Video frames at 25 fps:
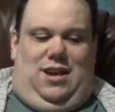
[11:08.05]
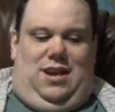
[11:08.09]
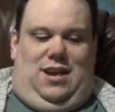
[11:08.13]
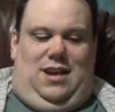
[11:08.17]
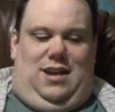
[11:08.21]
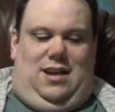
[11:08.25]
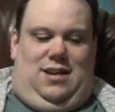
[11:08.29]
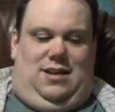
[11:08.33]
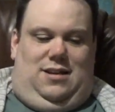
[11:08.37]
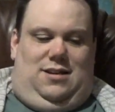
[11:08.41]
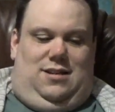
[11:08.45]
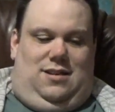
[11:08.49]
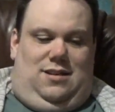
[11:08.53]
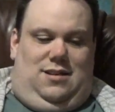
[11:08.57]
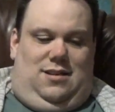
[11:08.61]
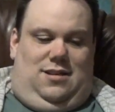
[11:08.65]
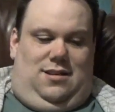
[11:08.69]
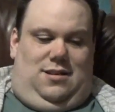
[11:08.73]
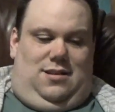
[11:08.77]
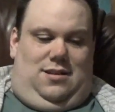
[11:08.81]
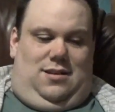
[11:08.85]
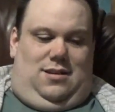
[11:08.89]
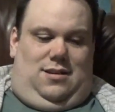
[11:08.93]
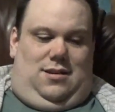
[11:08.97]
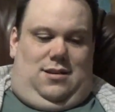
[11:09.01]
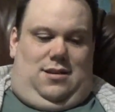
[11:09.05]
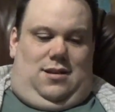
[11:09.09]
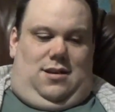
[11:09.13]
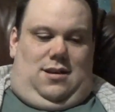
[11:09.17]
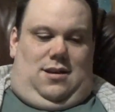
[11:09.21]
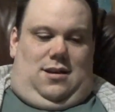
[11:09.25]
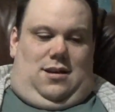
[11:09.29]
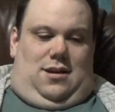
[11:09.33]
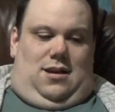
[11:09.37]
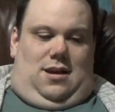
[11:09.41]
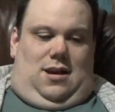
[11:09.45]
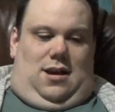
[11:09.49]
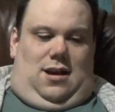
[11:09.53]
And
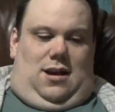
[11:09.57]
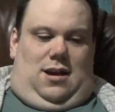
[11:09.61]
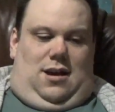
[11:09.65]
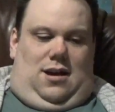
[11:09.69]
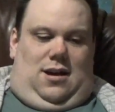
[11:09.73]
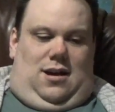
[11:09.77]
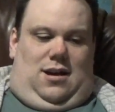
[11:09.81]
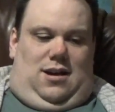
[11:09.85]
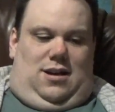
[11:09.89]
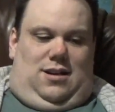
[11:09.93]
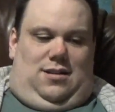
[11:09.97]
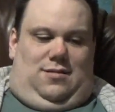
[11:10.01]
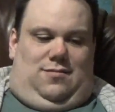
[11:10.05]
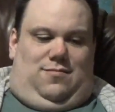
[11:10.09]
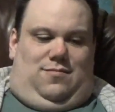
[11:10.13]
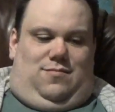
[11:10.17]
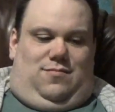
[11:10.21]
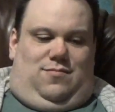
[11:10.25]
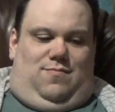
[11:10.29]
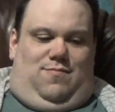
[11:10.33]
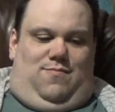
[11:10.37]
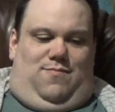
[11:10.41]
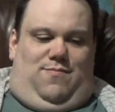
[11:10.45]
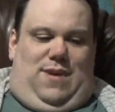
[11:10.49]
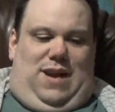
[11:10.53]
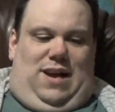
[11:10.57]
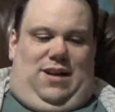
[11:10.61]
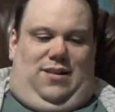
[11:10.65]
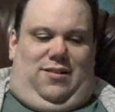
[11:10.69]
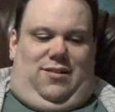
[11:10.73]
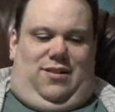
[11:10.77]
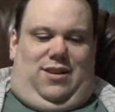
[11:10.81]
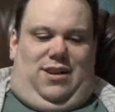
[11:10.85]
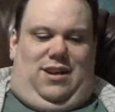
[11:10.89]
Balor